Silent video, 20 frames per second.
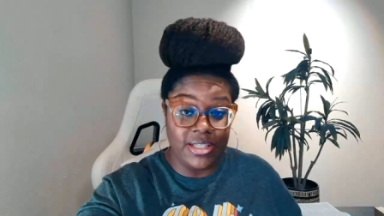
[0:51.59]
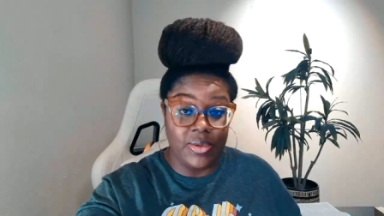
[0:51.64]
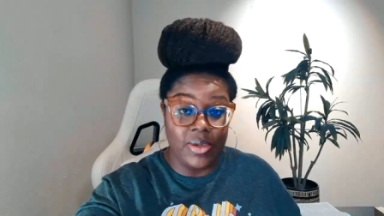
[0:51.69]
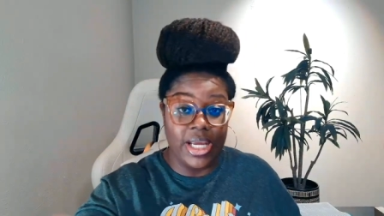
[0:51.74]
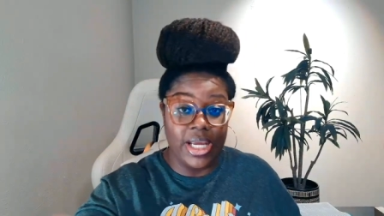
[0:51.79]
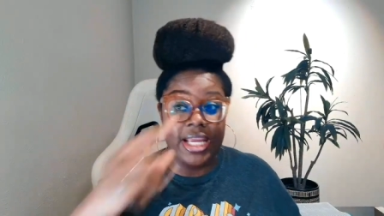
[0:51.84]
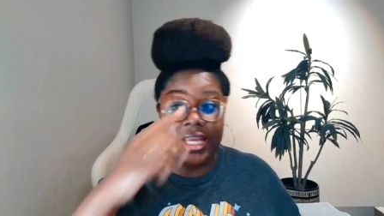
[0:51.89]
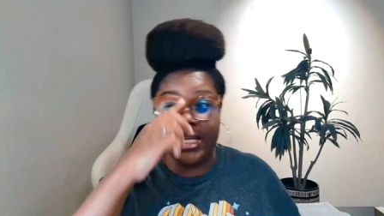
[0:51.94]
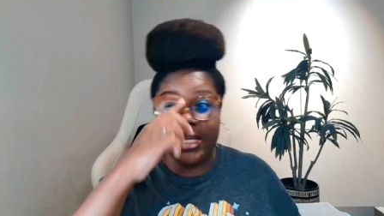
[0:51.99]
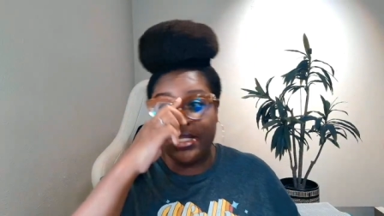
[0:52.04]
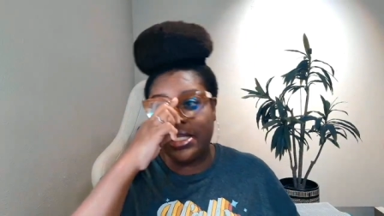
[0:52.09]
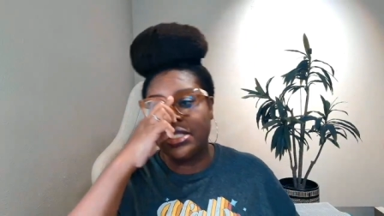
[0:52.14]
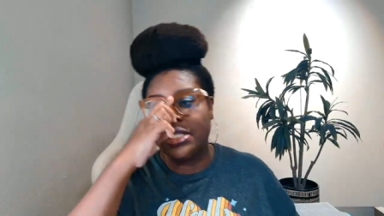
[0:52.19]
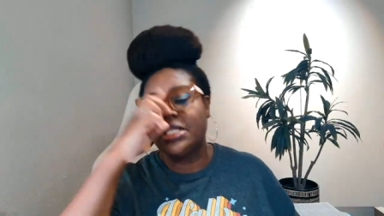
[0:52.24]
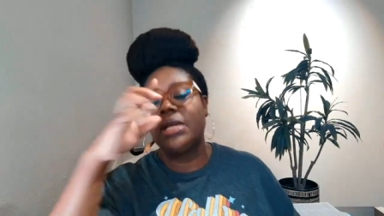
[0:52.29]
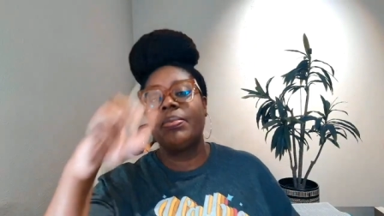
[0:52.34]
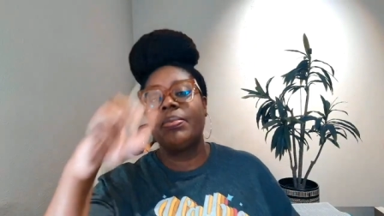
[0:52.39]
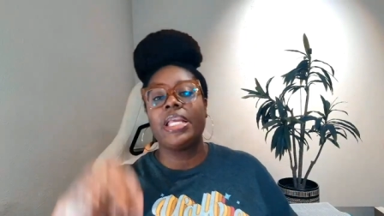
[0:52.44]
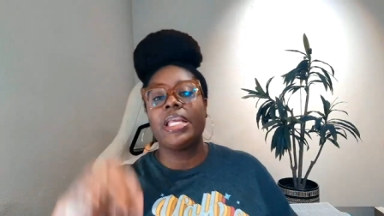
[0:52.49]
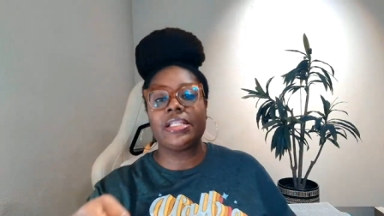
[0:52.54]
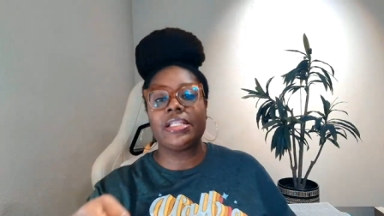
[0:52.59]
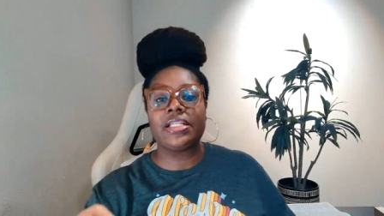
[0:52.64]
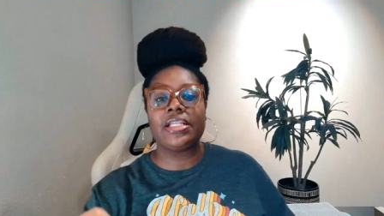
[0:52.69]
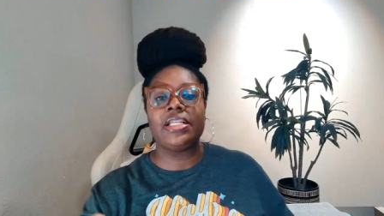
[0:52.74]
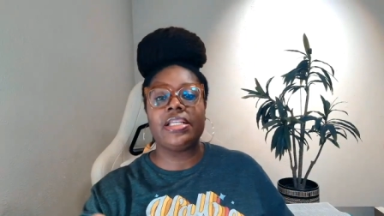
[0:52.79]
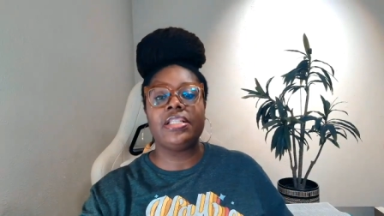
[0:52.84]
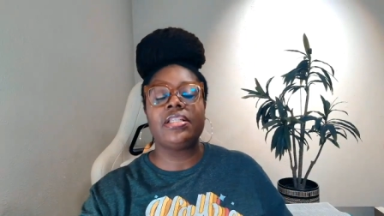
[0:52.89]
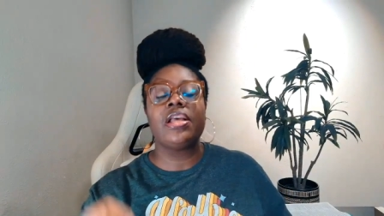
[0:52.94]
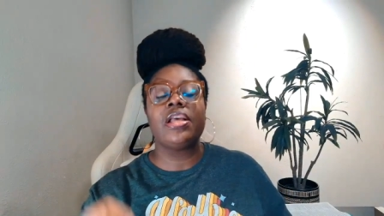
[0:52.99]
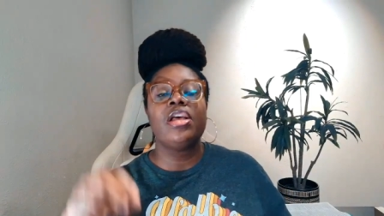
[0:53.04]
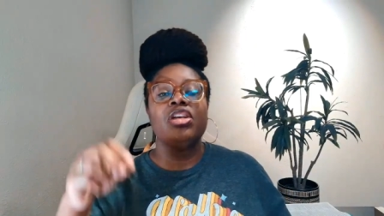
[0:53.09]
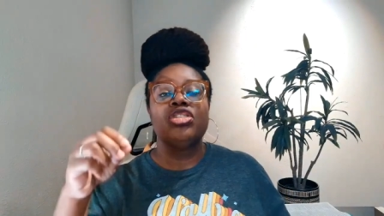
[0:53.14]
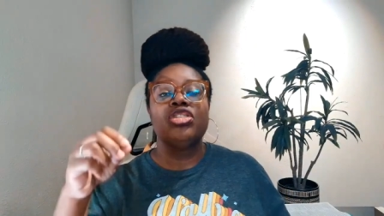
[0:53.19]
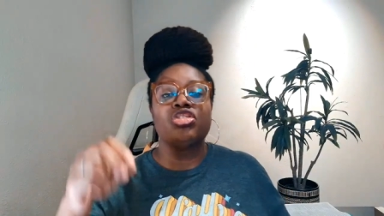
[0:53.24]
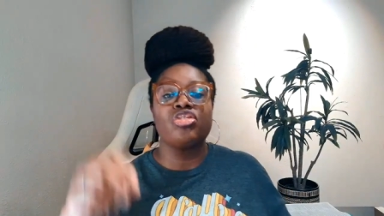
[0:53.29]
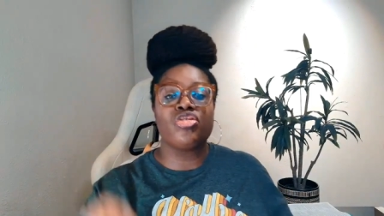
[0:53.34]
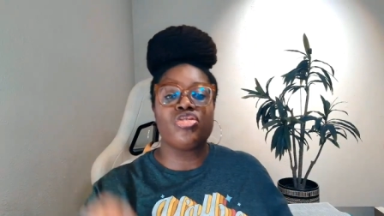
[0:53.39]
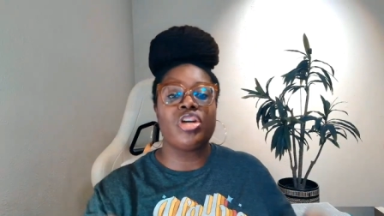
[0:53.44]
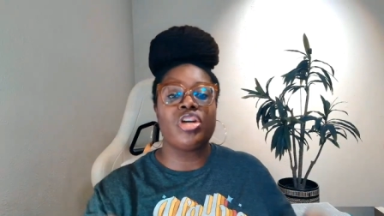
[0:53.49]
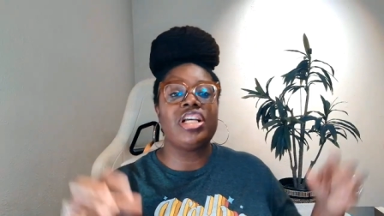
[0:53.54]
Okay. Does that make sense?
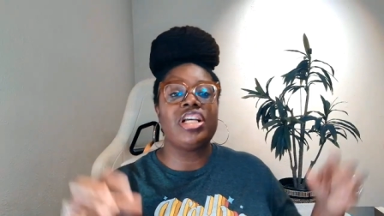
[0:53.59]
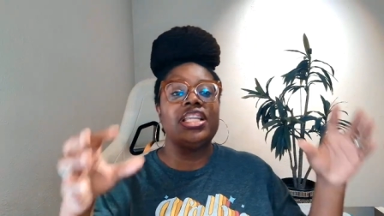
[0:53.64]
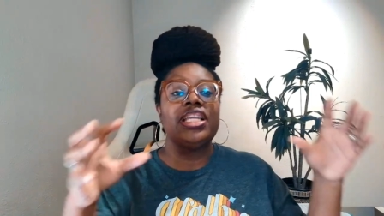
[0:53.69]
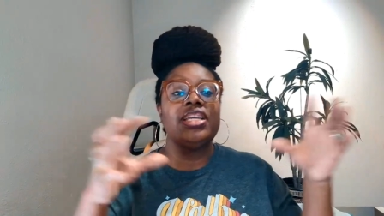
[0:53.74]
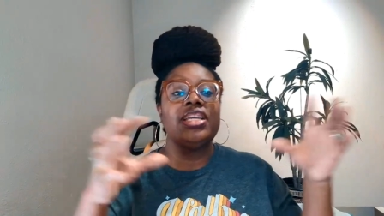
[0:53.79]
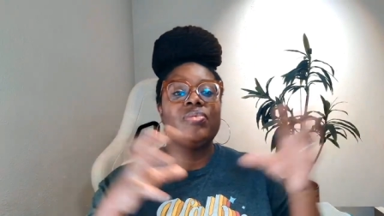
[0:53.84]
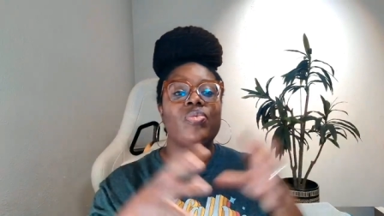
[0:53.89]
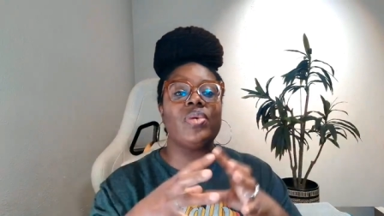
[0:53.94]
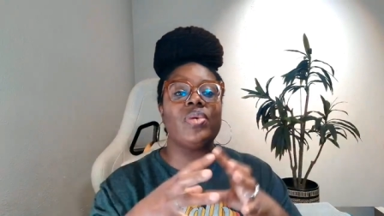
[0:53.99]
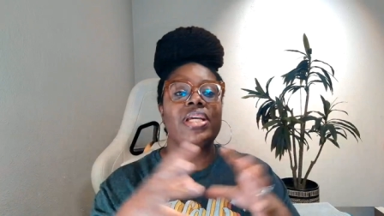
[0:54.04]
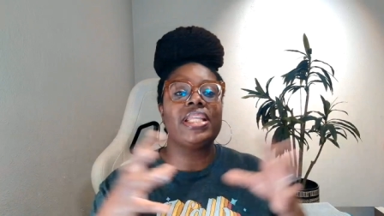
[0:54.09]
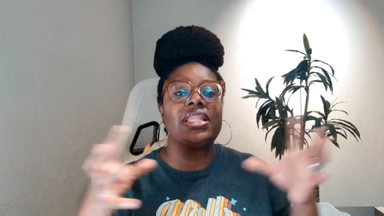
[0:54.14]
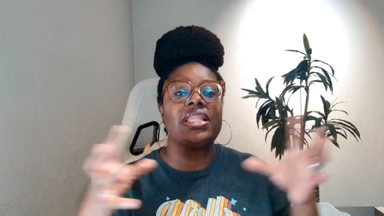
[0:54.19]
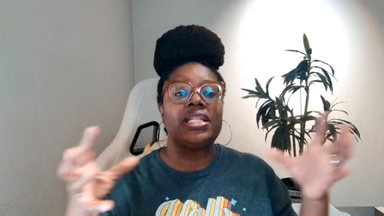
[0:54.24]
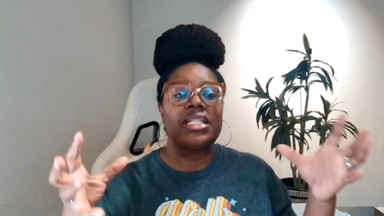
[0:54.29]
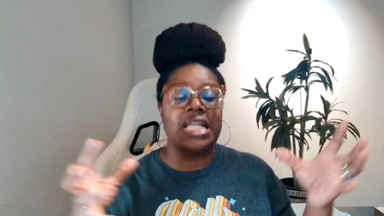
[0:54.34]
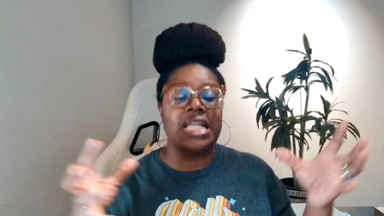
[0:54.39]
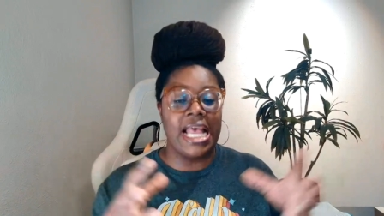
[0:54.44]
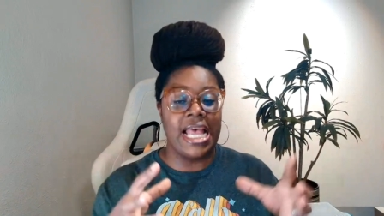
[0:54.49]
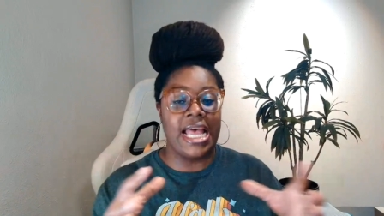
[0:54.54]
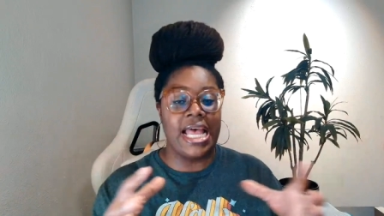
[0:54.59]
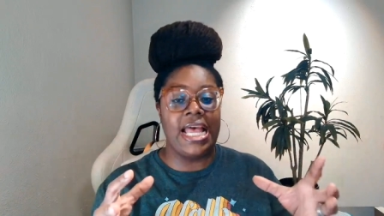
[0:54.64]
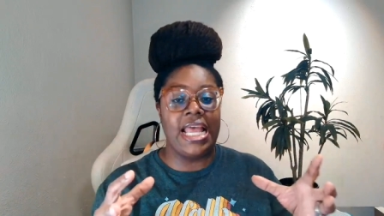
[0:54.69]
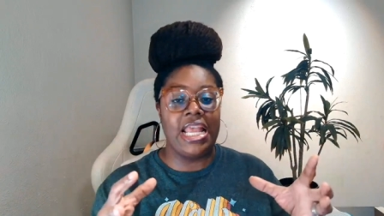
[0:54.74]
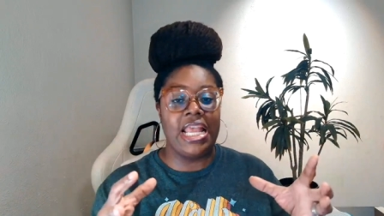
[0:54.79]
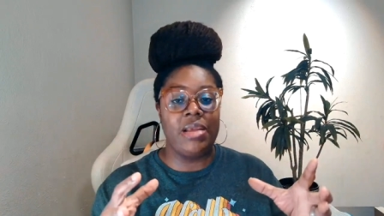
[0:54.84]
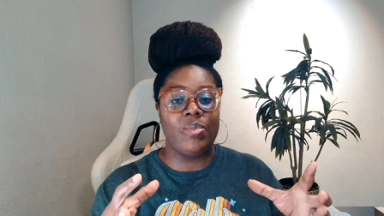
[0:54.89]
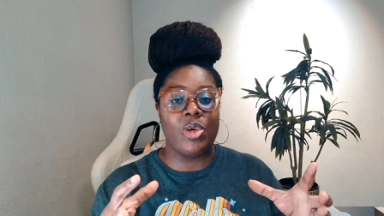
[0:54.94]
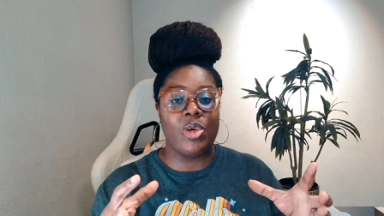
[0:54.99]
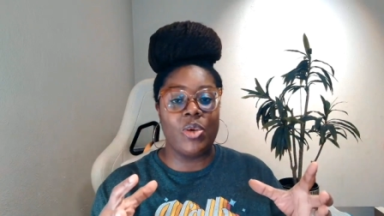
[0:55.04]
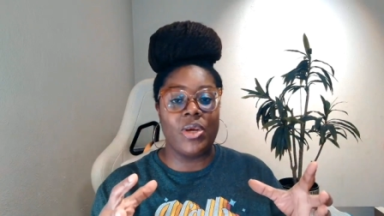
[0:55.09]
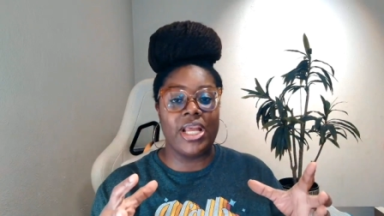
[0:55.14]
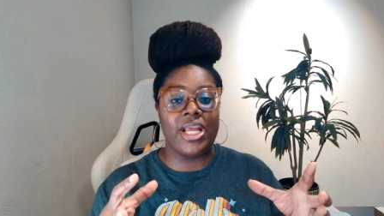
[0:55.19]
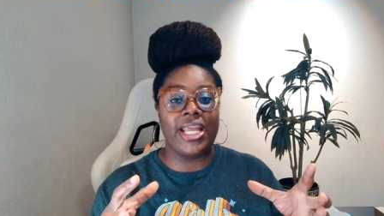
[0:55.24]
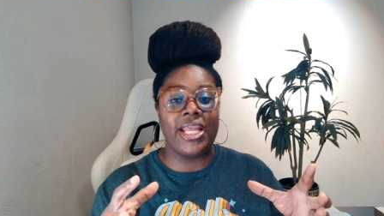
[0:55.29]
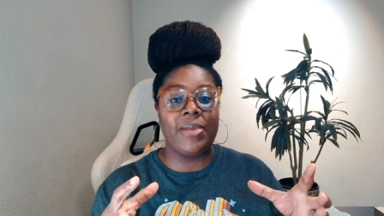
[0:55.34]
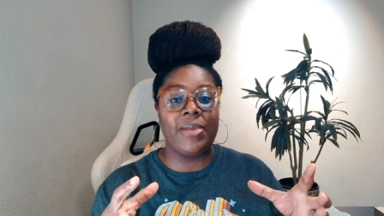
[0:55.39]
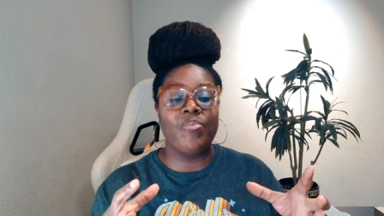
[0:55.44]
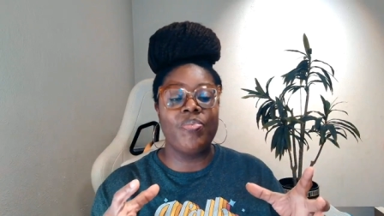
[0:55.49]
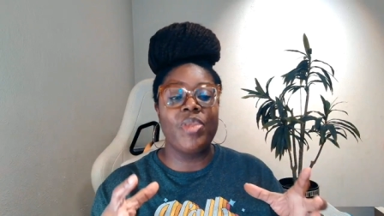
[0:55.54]
Struggling with time.
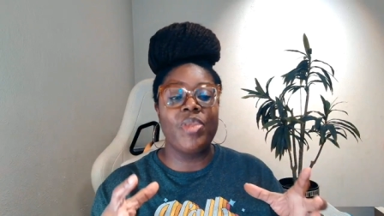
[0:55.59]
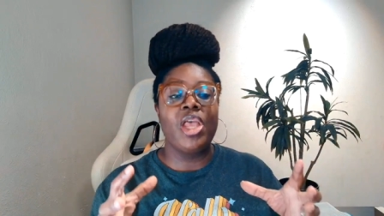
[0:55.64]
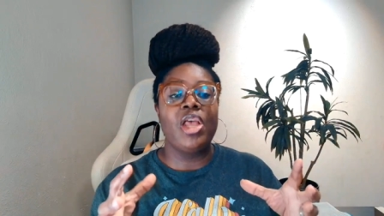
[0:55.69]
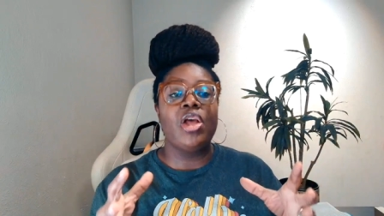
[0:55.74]
Okay.